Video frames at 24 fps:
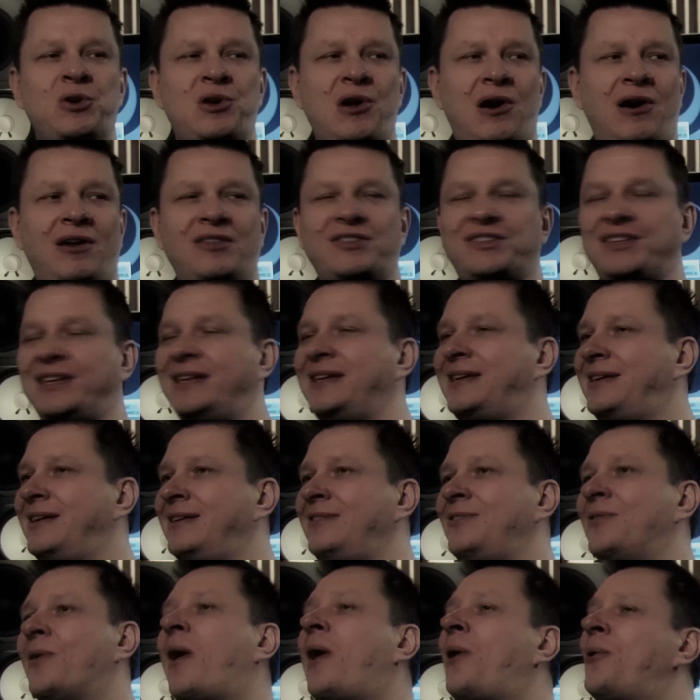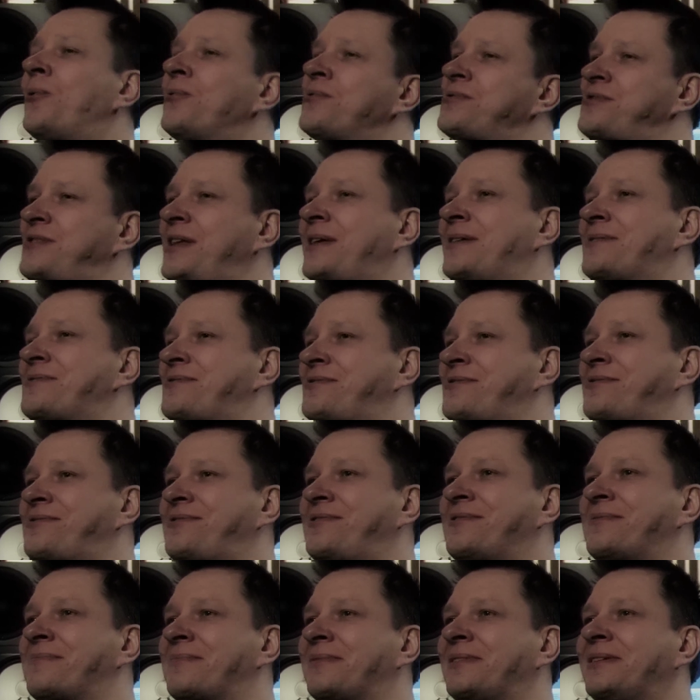can't take in your whole sound
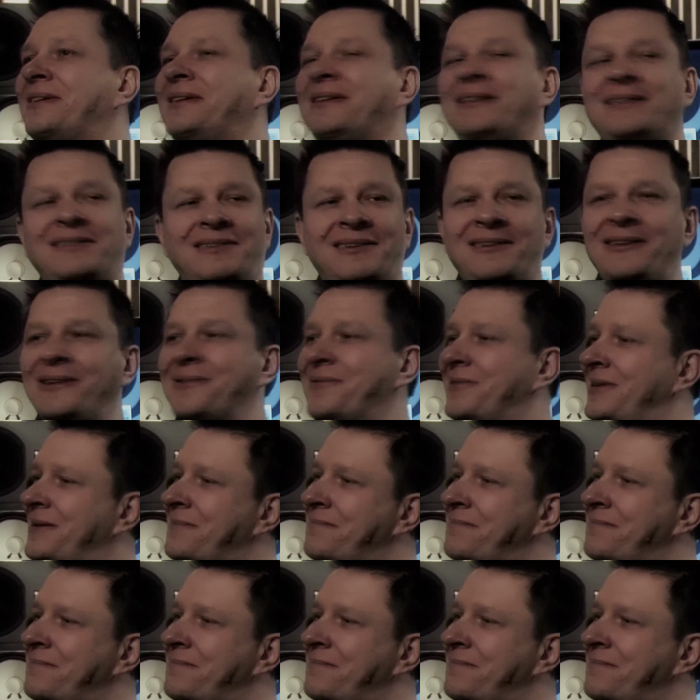system that you want to